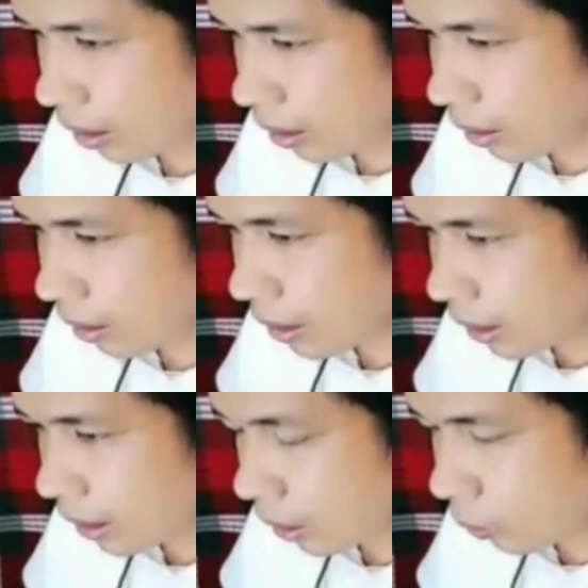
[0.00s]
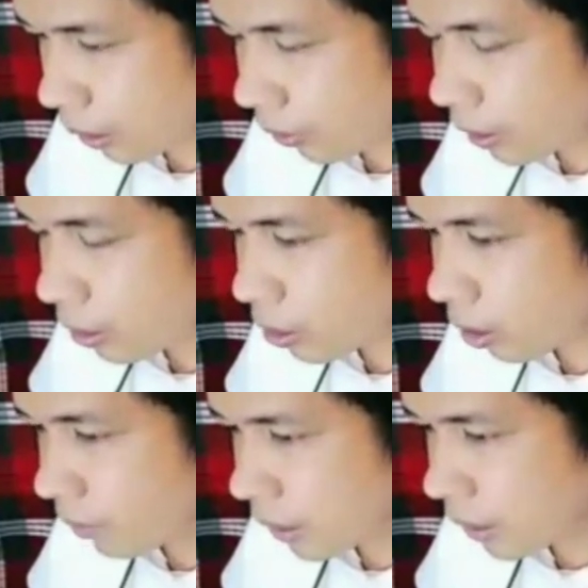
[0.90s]
The next thing that we are going to
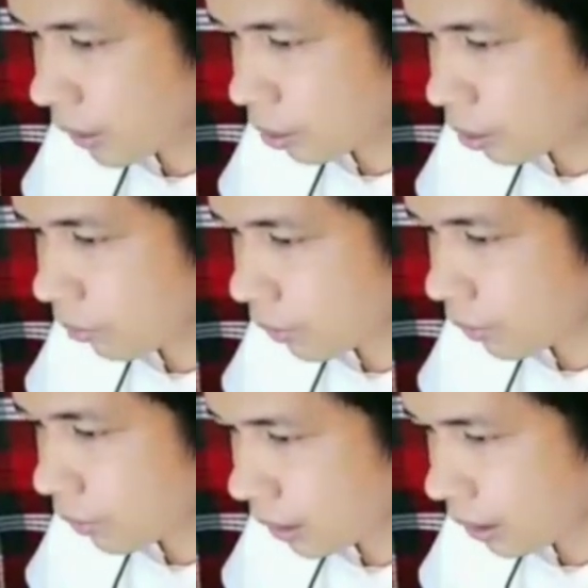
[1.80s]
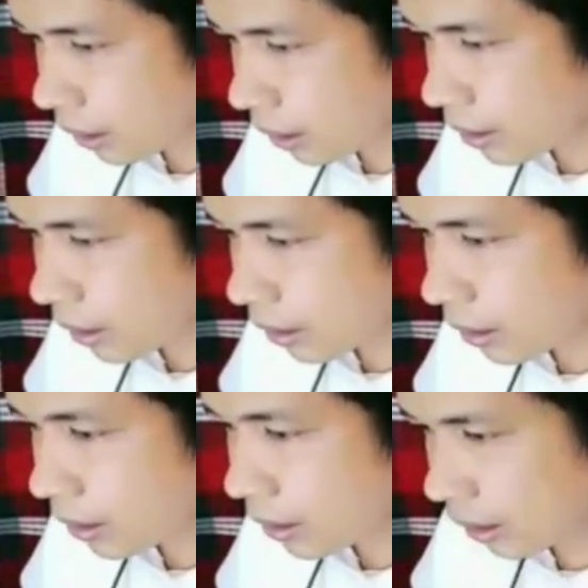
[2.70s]
solve is to solve for the test
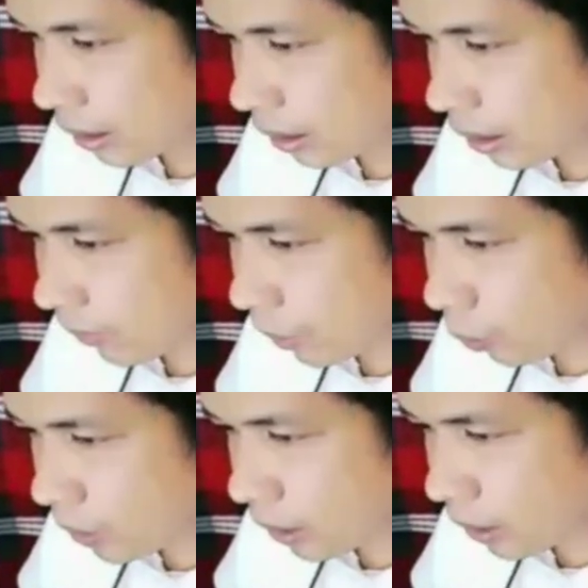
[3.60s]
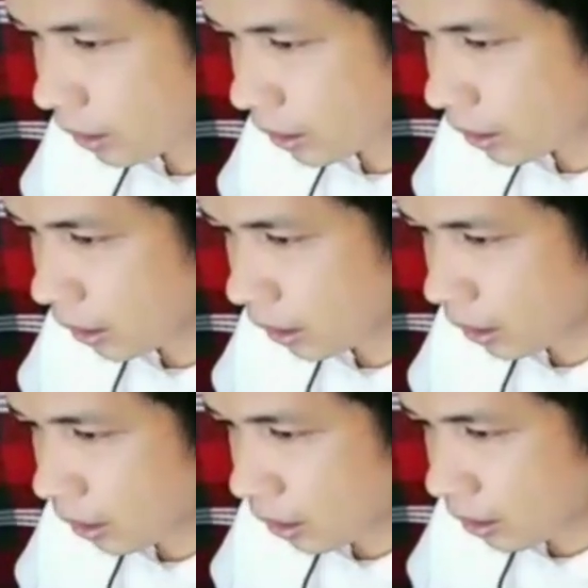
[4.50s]
statistic, which is
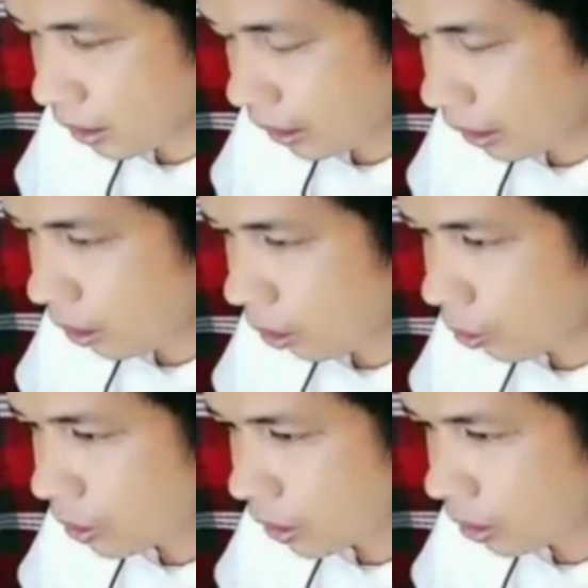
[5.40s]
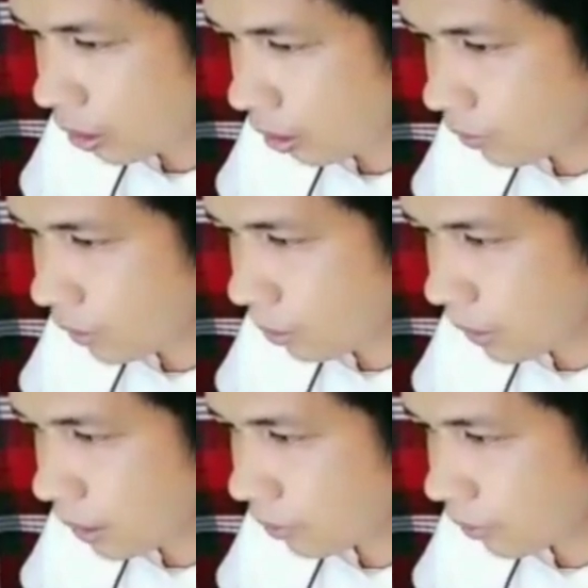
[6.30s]
the quotient of the
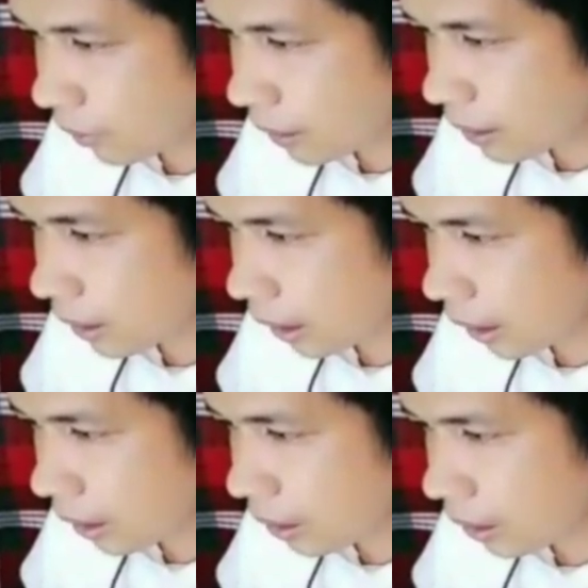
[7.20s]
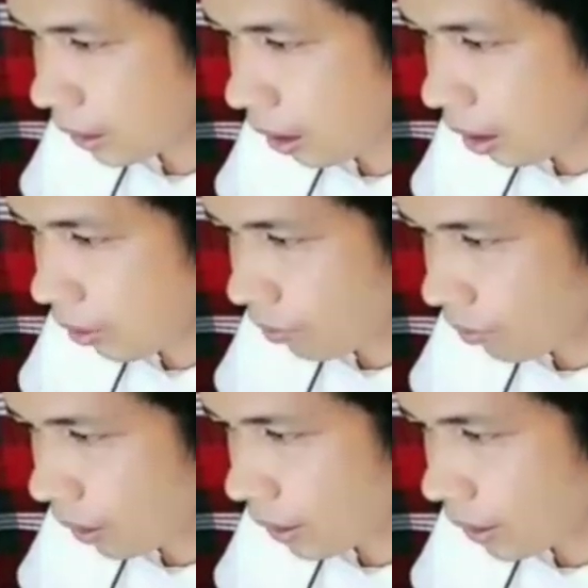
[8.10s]
mean difference and
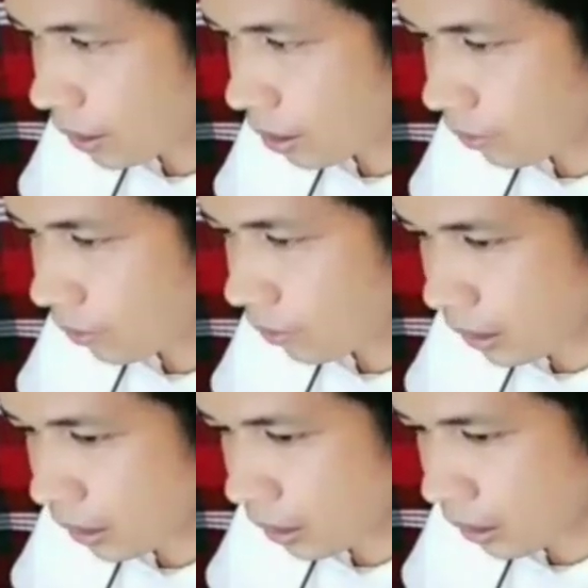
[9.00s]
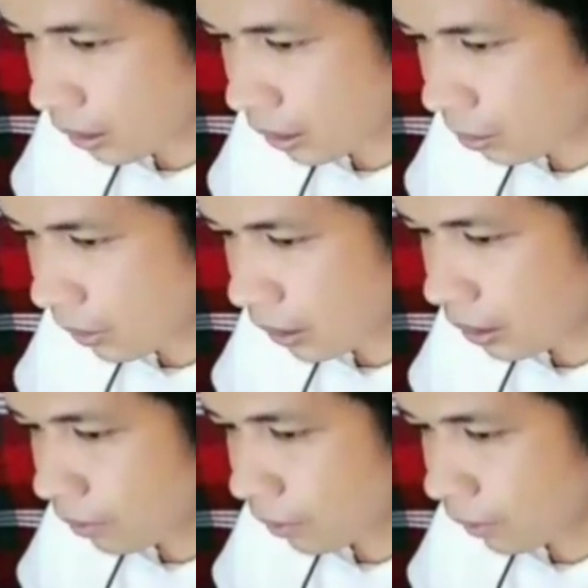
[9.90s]
variance of the mean
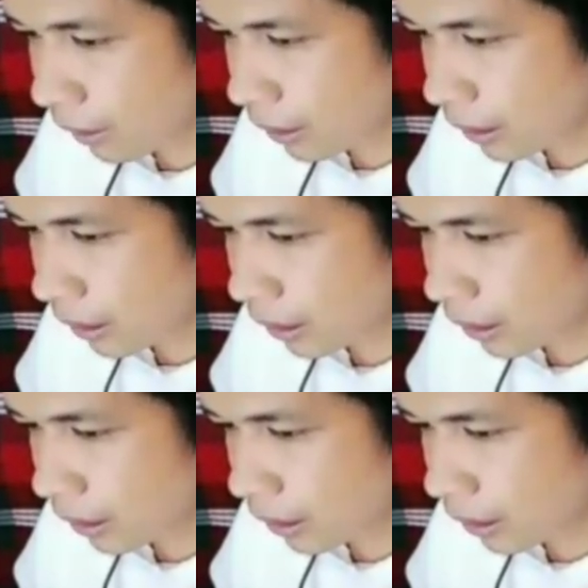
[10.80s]
difference.